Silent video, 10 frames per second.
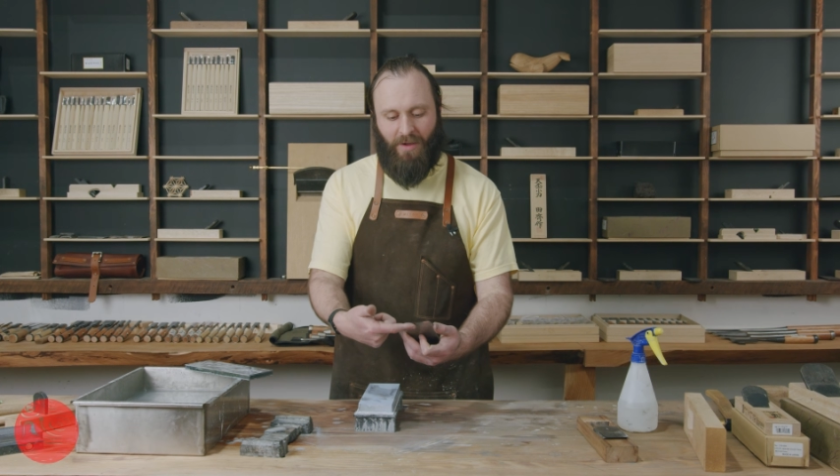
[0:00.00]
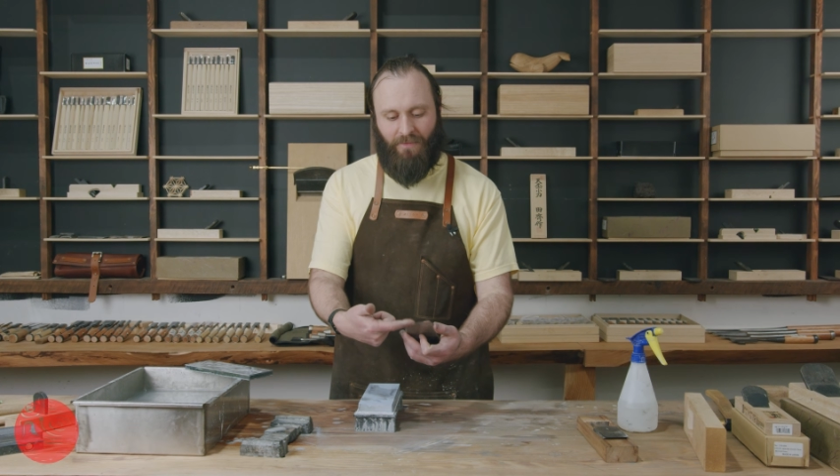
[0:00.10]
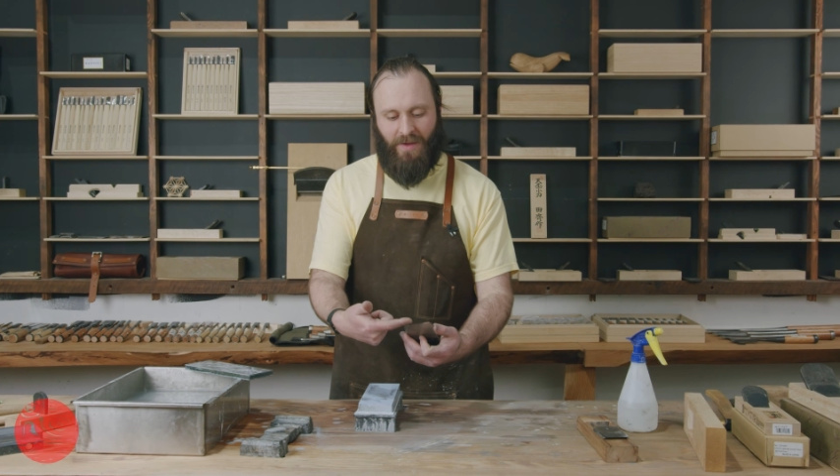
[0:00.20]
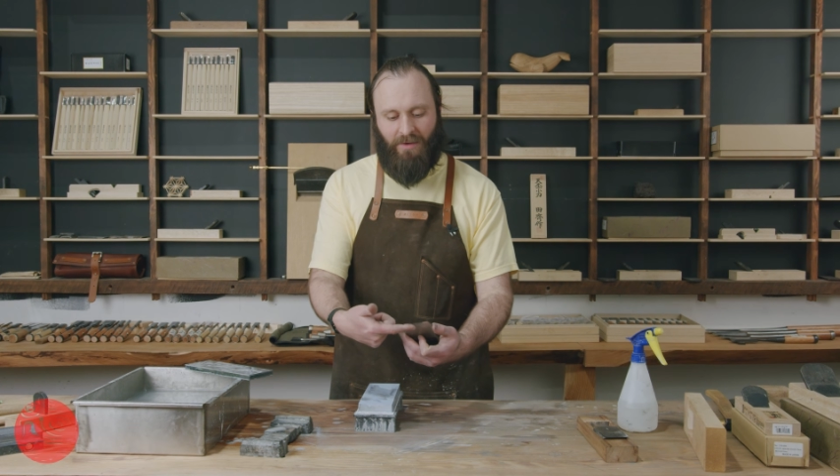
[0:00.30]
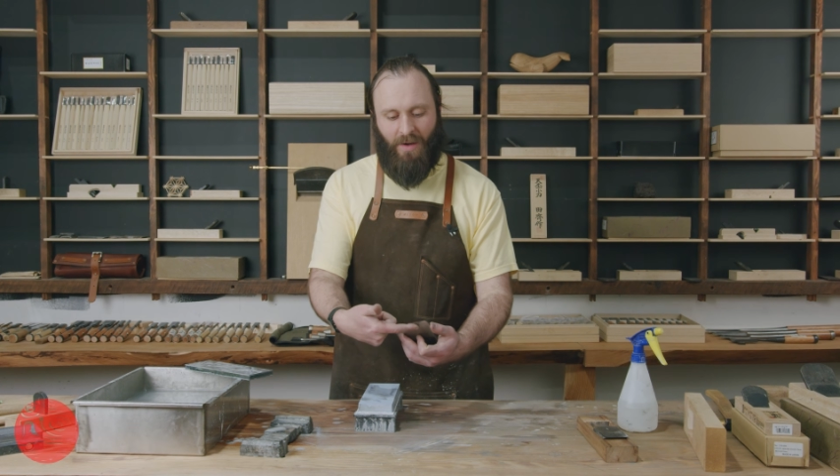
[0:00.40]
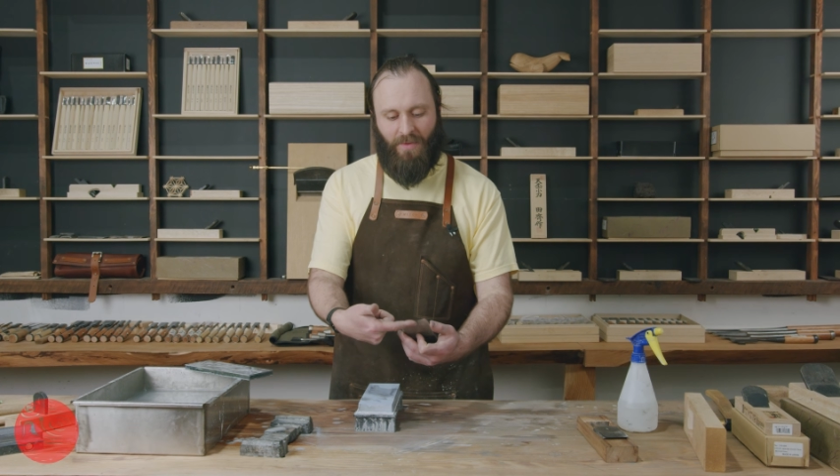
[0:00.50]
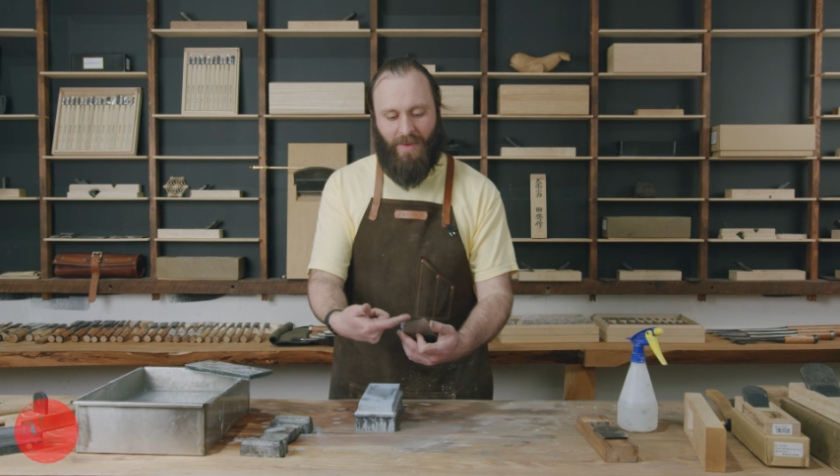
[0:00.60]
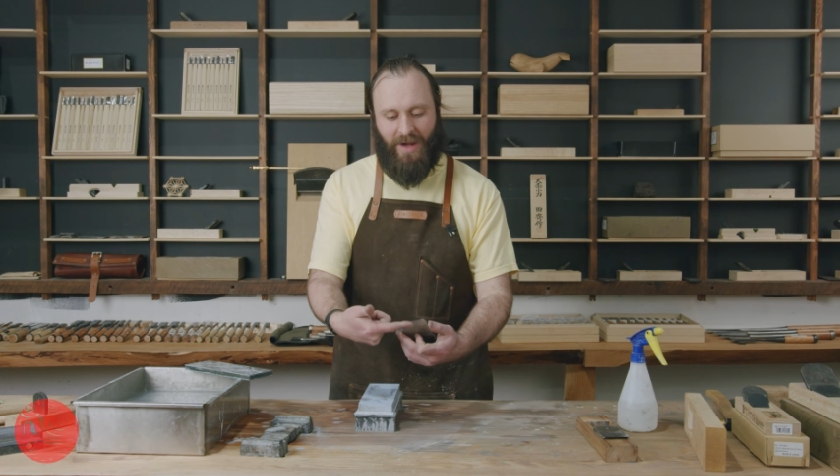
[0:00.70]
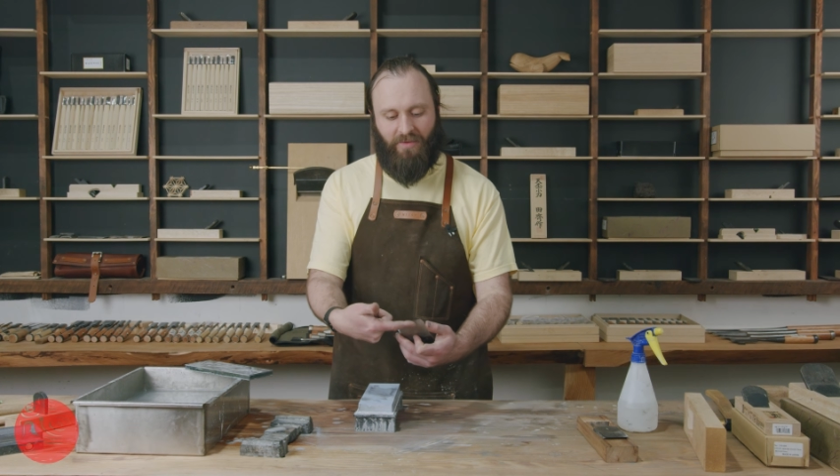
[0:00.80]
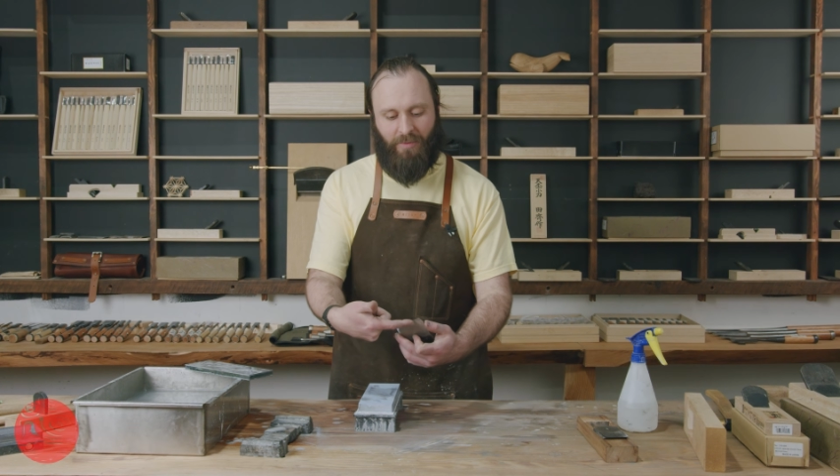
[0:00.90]
my finger up the
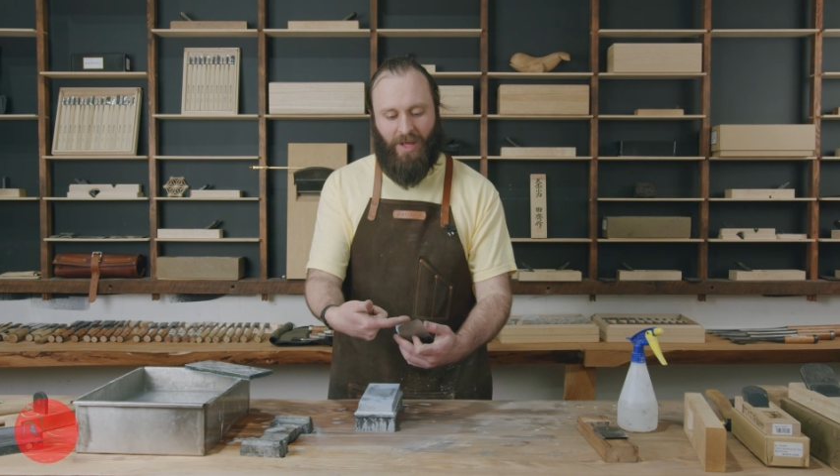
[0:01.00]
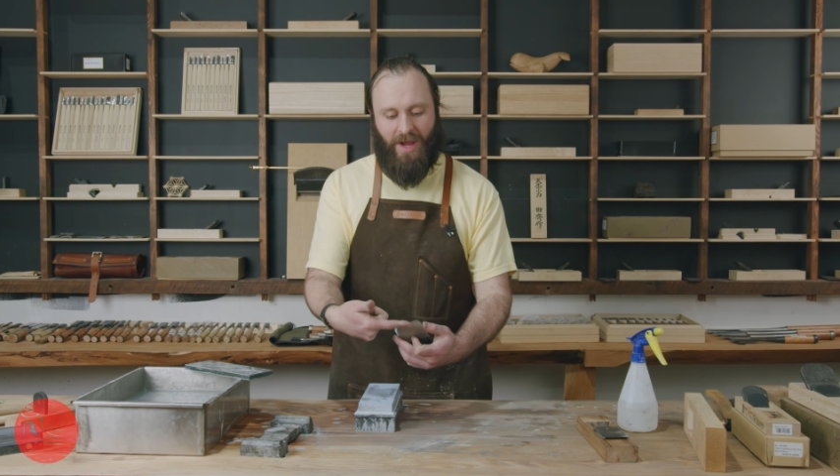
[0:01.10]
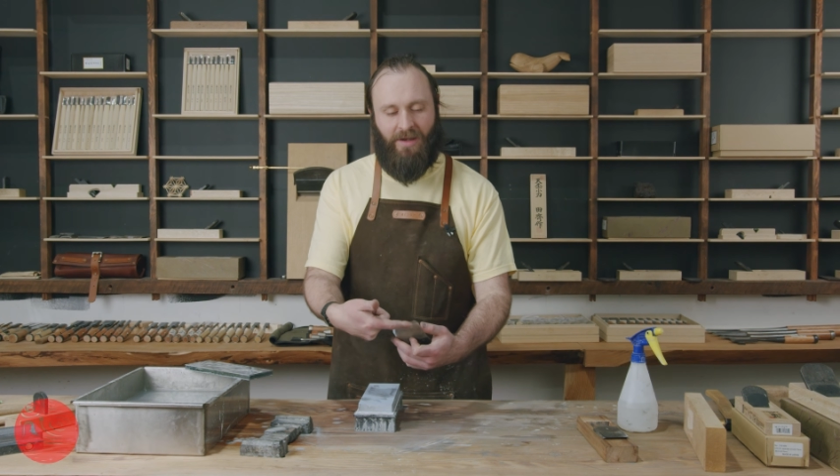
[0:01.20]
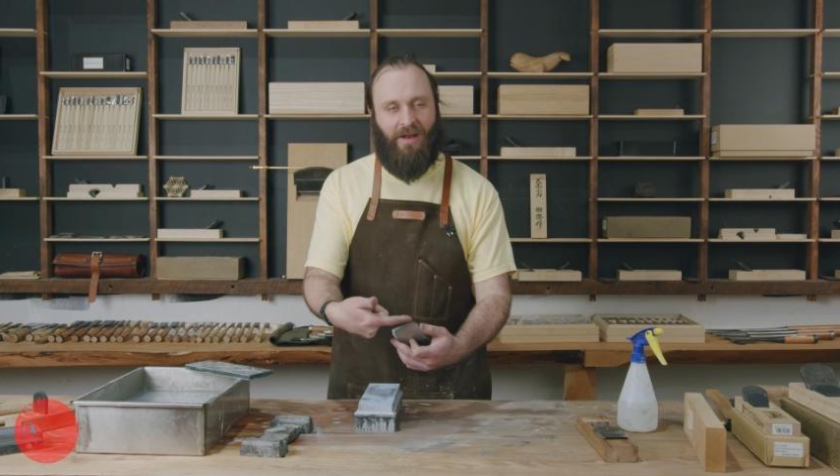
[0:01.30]
back of the blade